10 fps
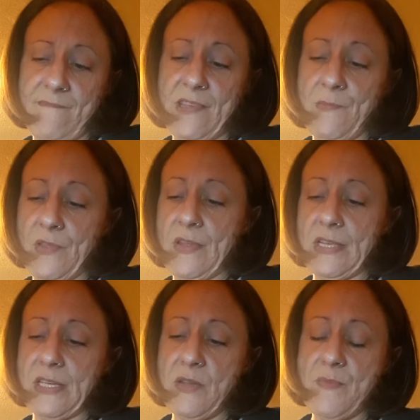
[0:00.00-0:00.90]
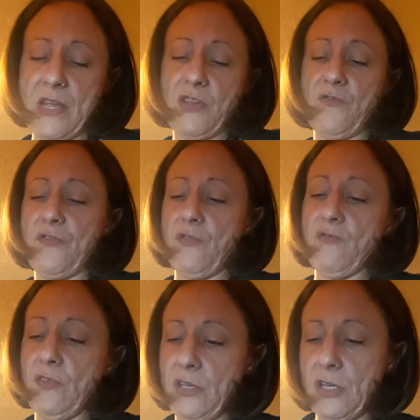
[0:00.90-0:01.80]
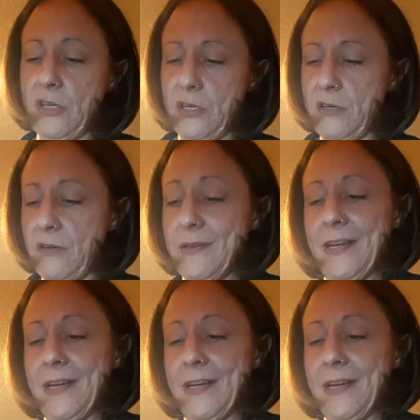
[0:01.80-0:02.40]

that's going to make you feel really good.